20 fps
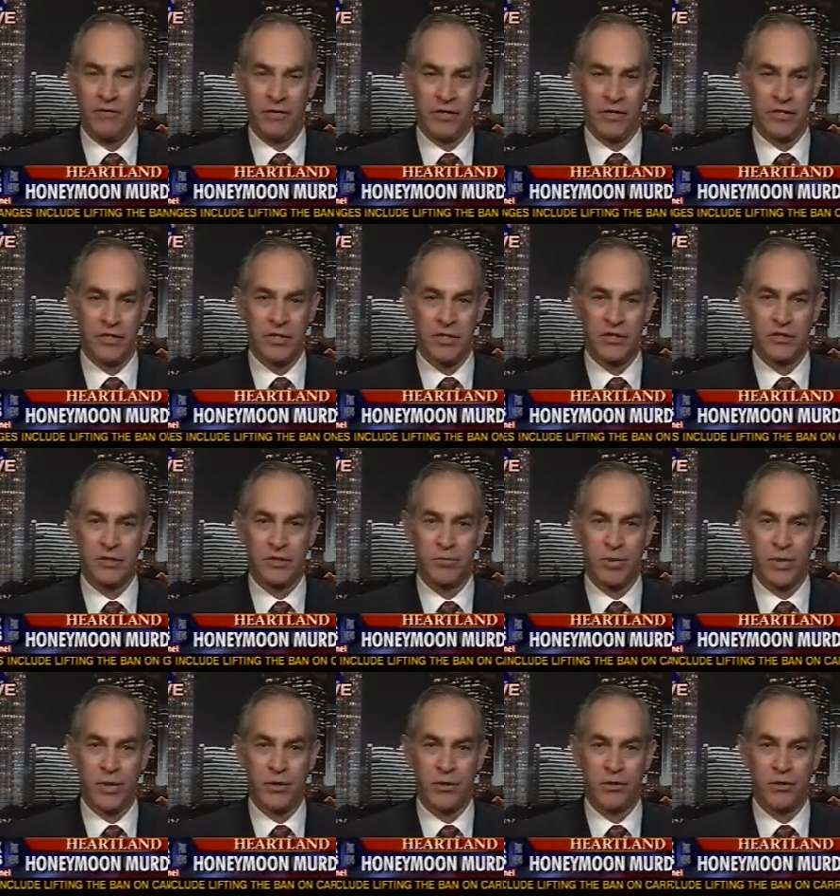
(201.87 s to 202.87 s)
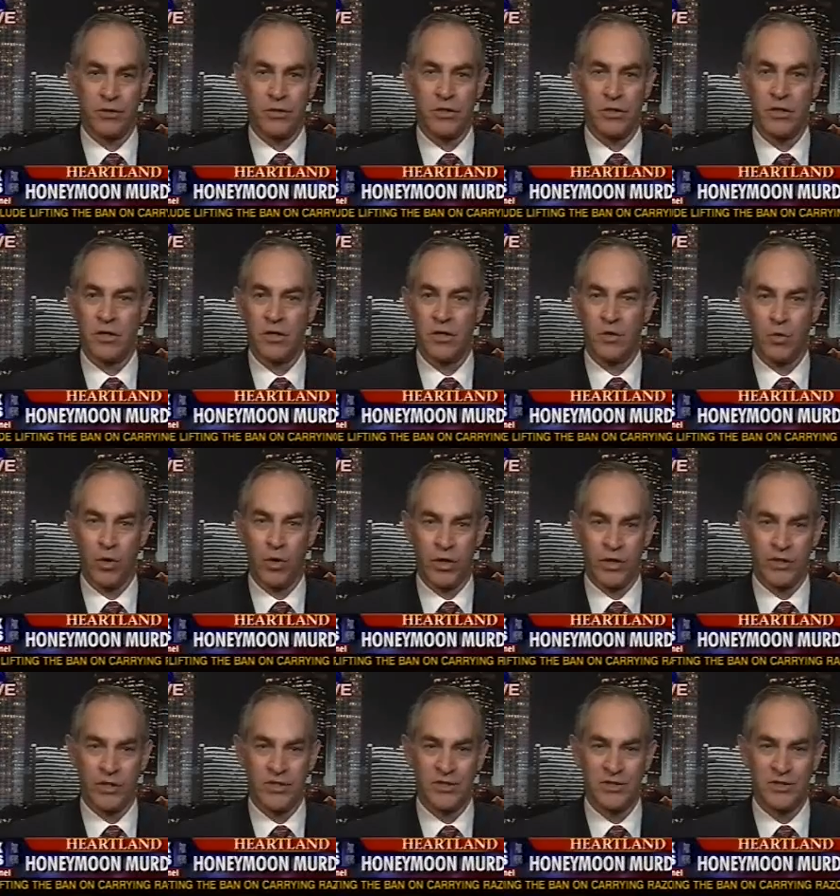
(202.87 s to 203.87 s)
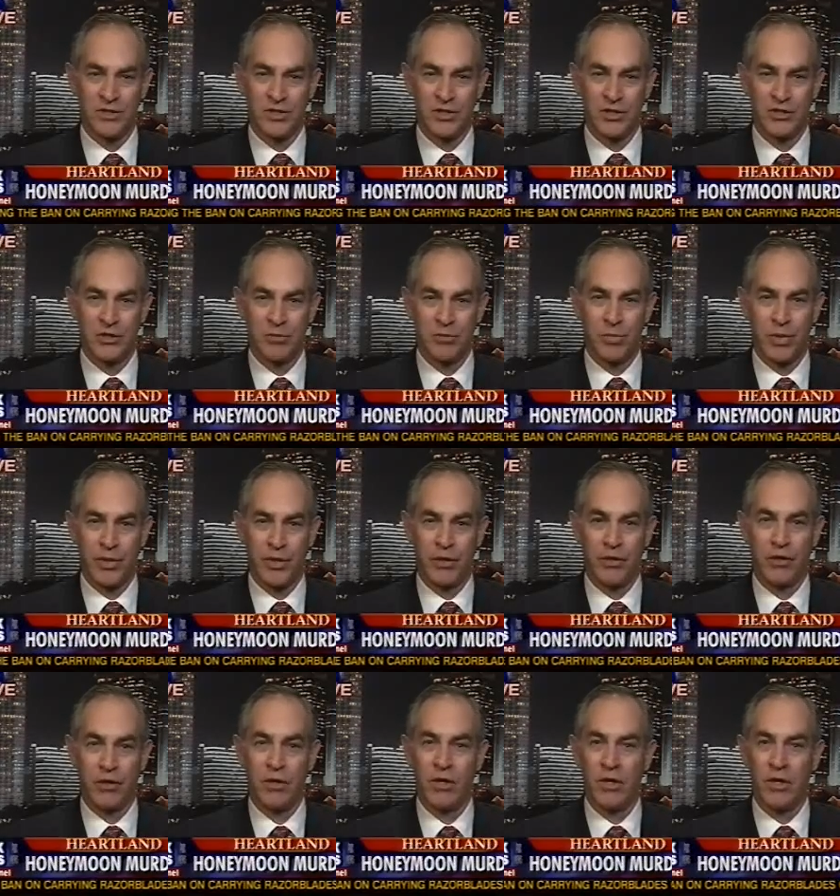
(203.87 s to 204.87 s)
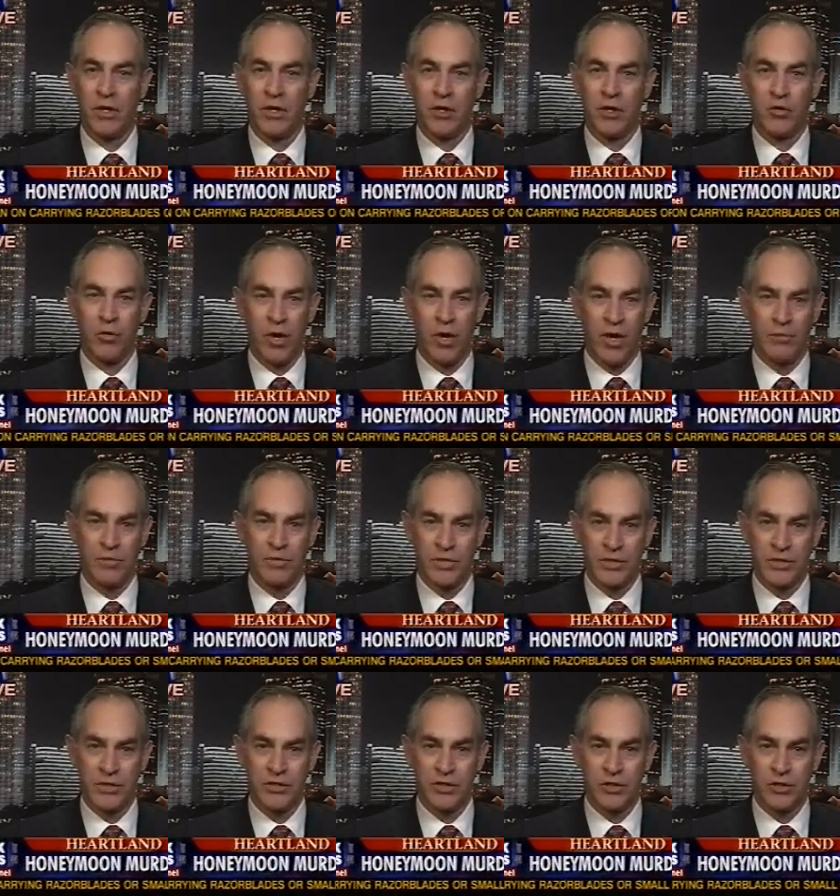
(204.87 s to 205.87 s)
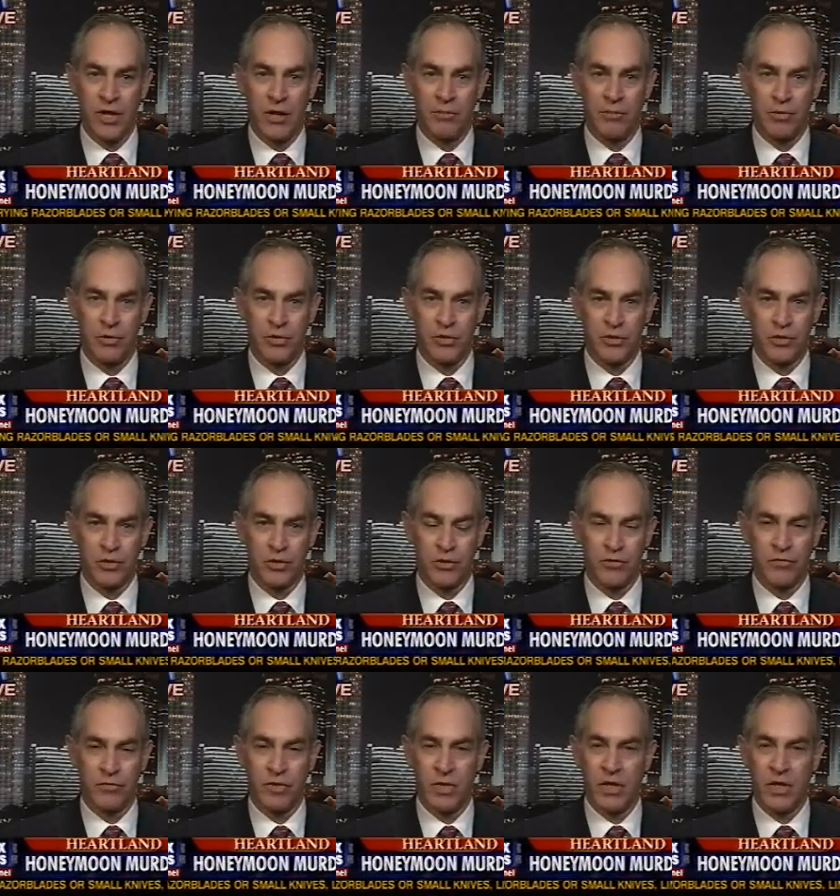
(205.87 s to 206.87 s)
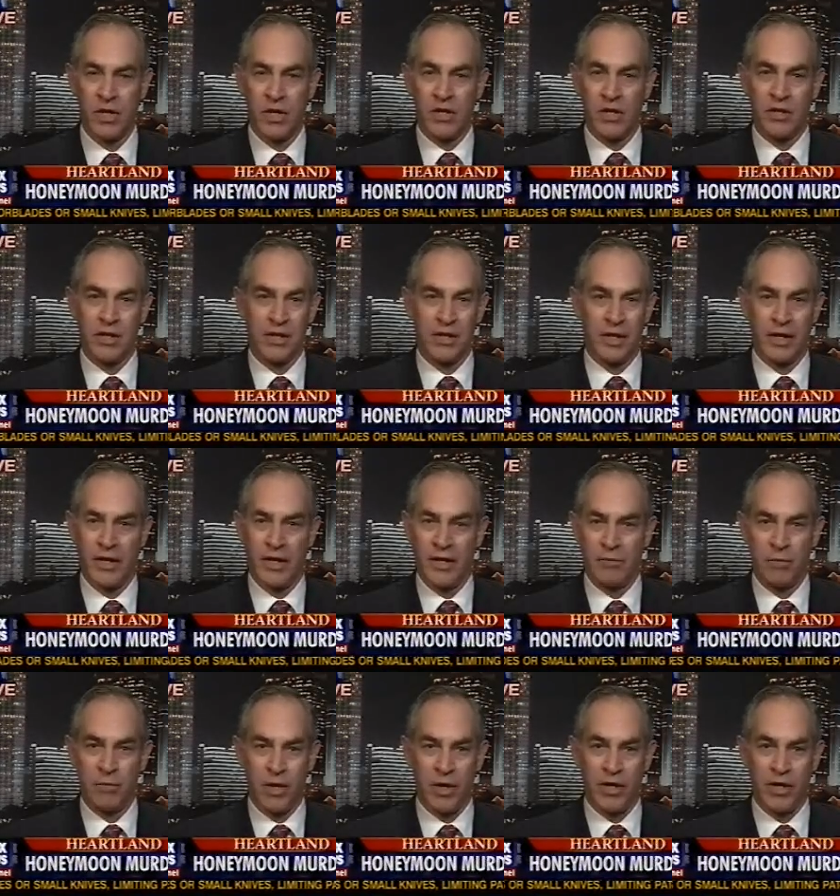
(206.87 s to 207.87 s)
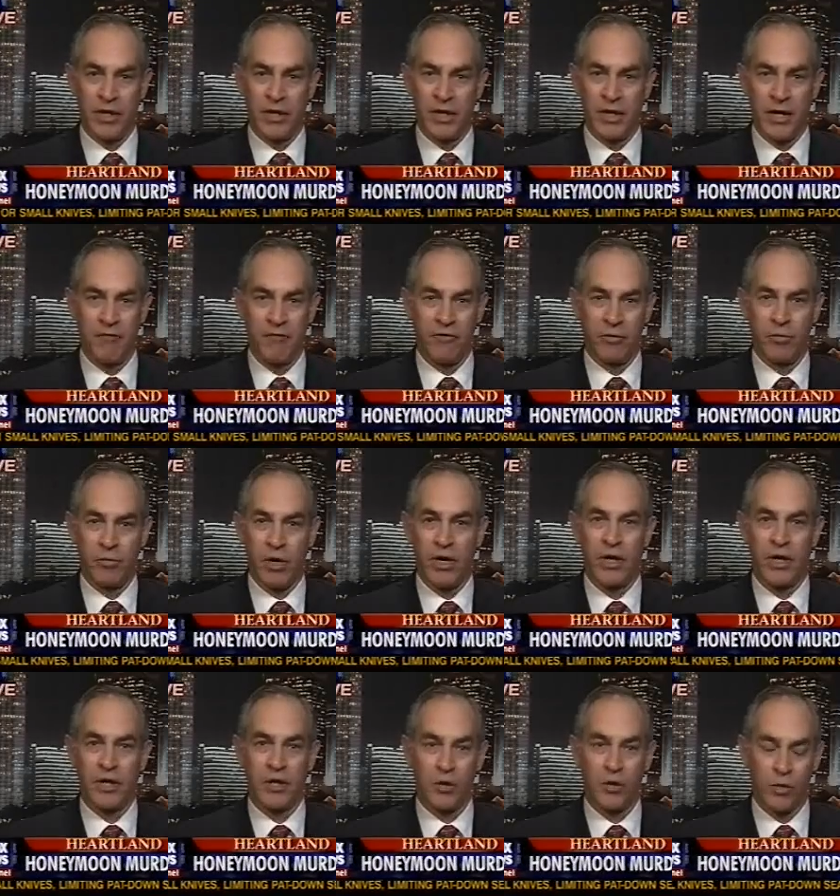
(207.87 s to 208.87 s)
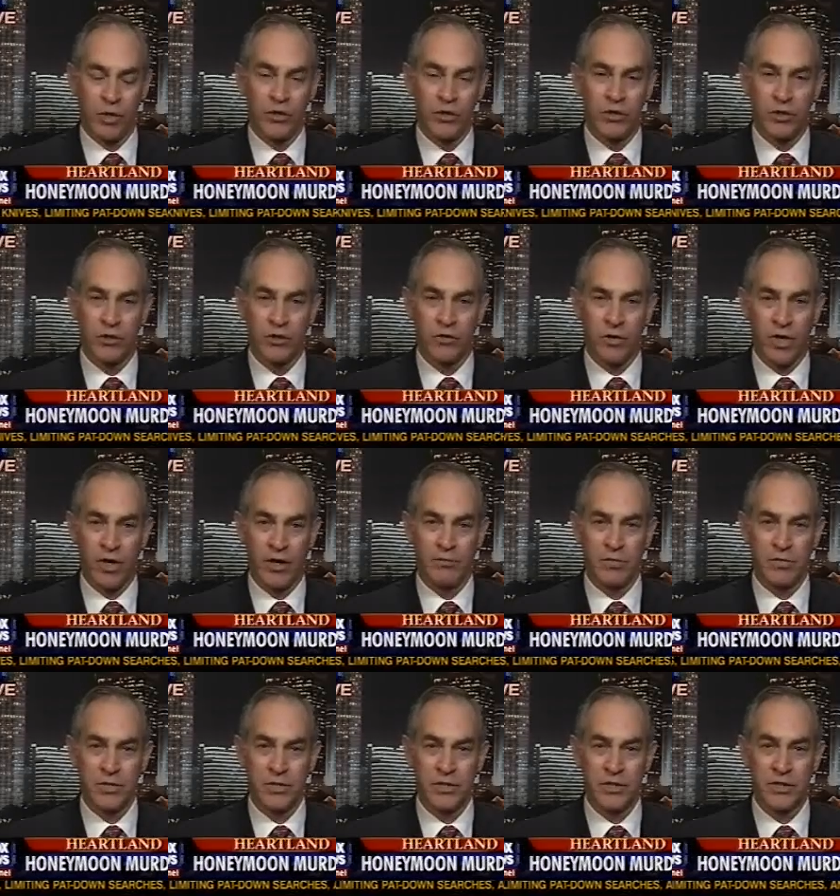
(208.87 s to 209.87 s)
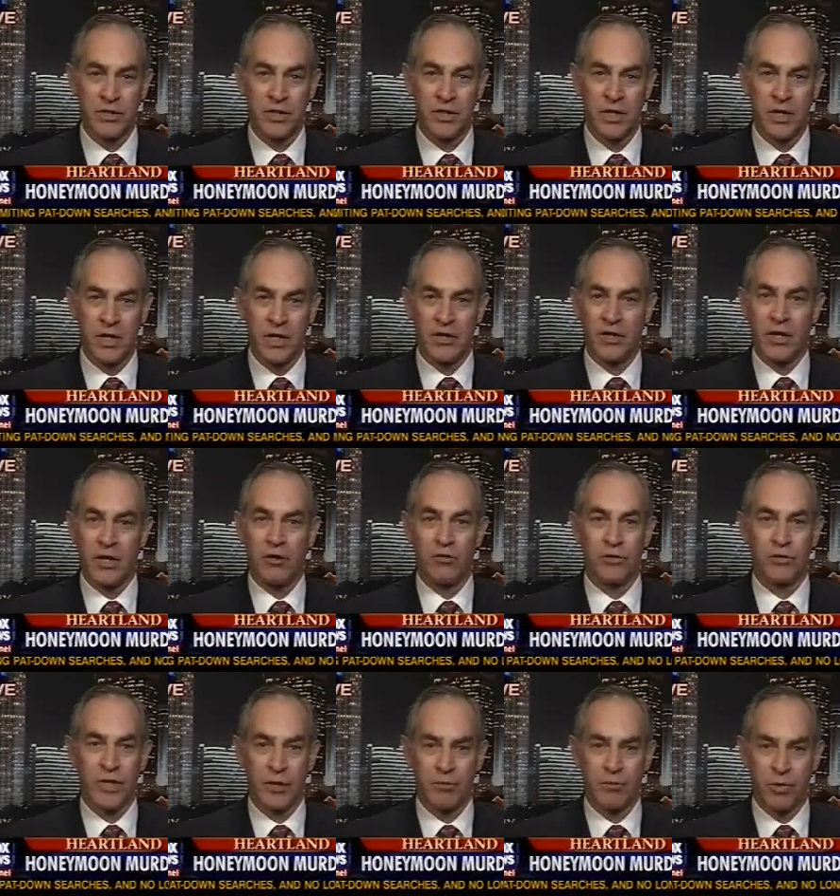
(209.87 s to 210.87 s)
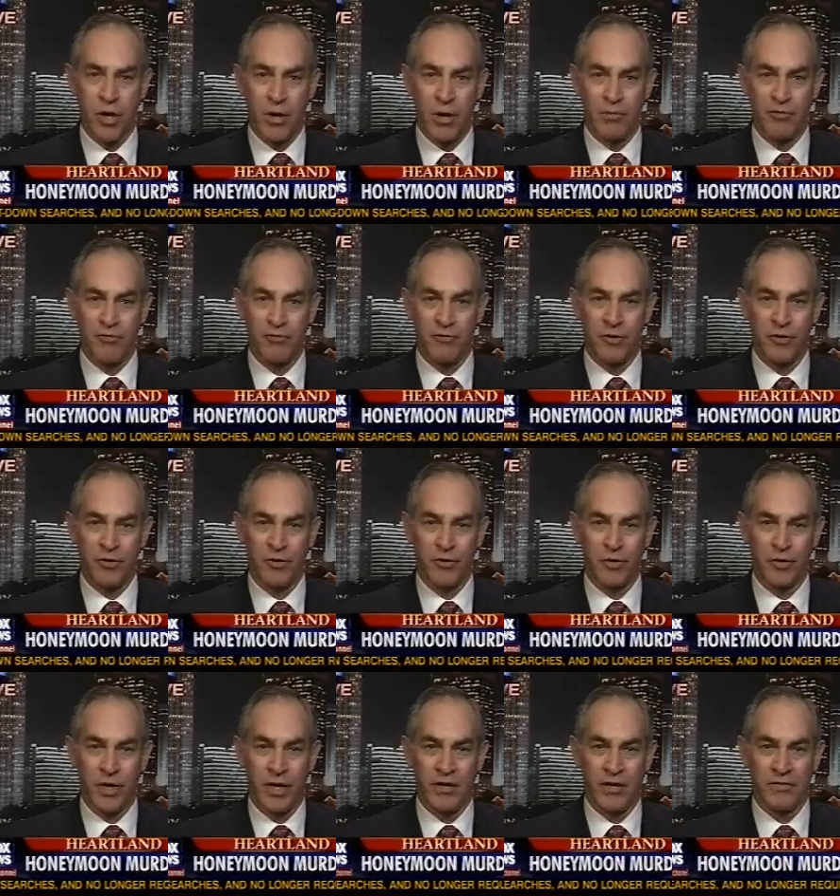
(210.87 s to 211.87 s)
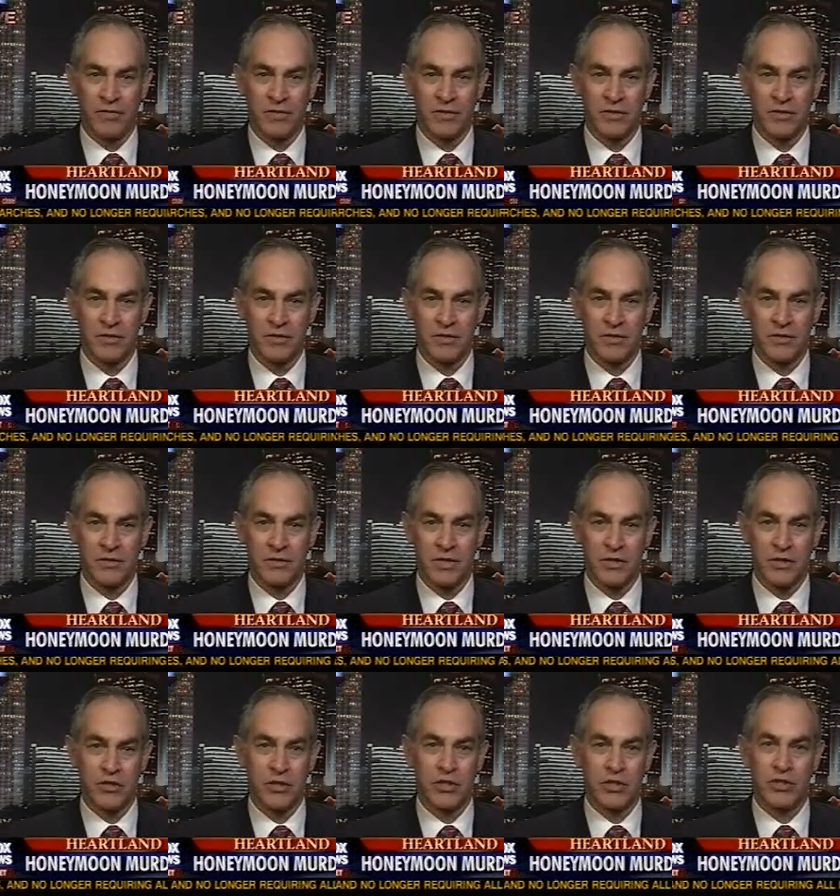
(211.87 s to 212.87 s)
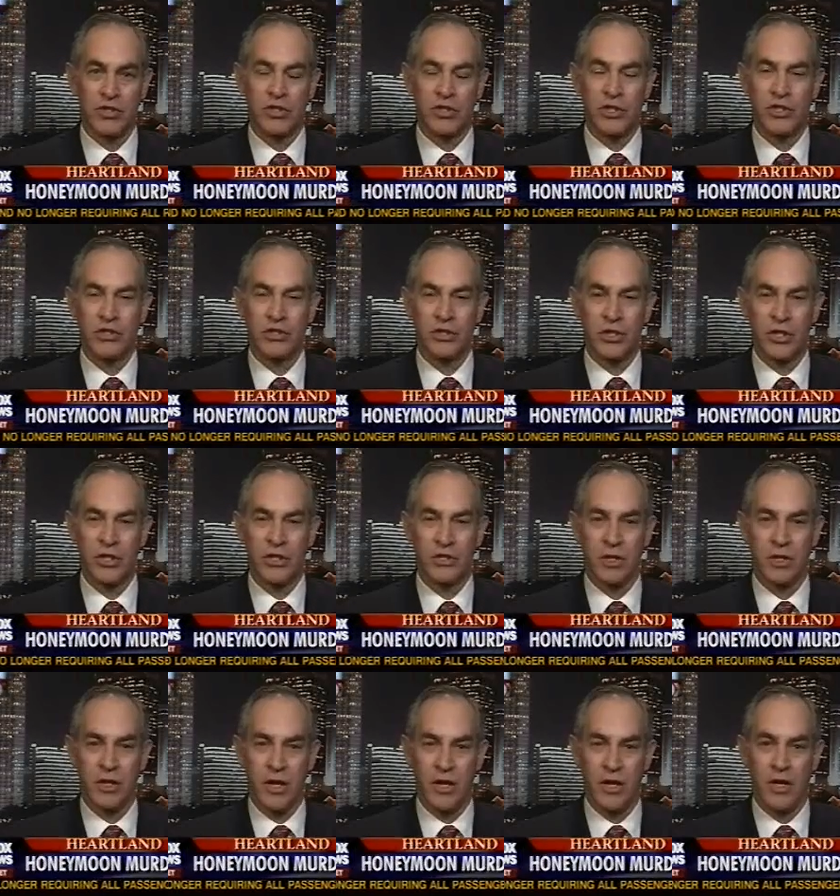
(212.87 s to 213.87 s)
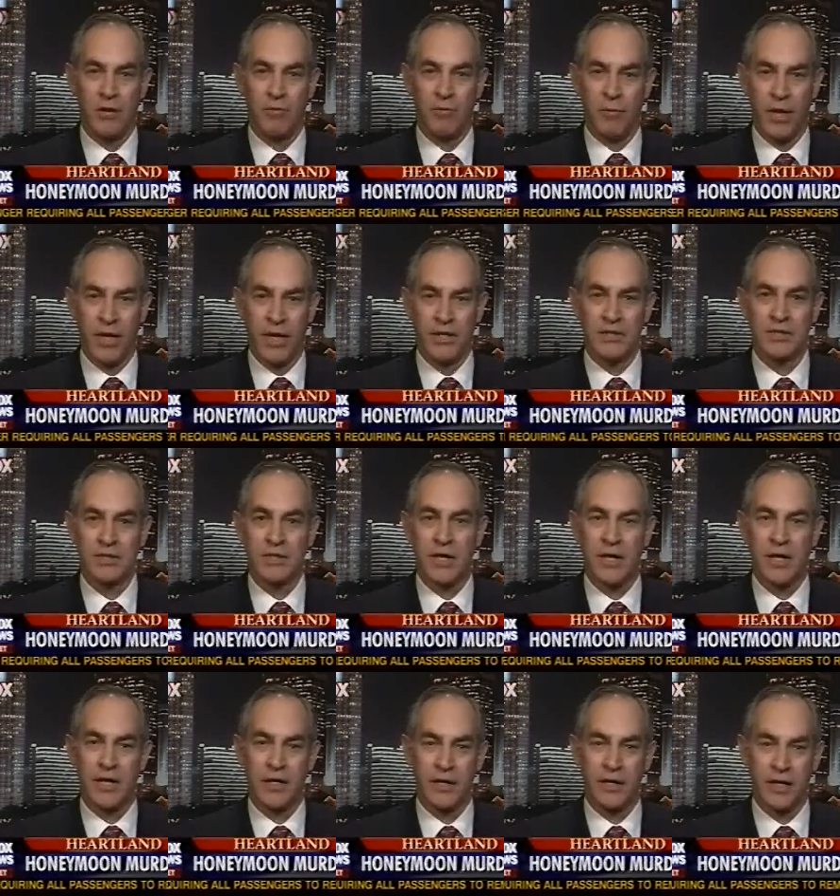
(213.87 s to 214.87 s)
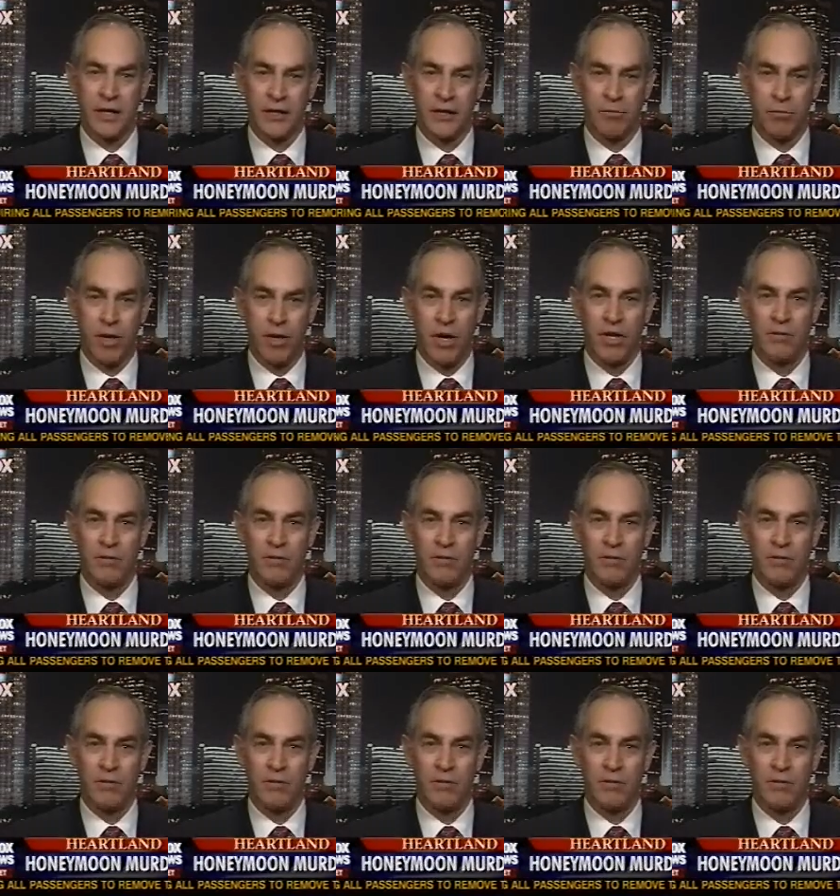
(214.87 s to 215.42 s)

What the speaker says: Evidence disappears, witnesses disappear, crime scenes are not preserved. They let anybody and everybody go into the crime scene. They don't take proper photographs. It's just a mess. And the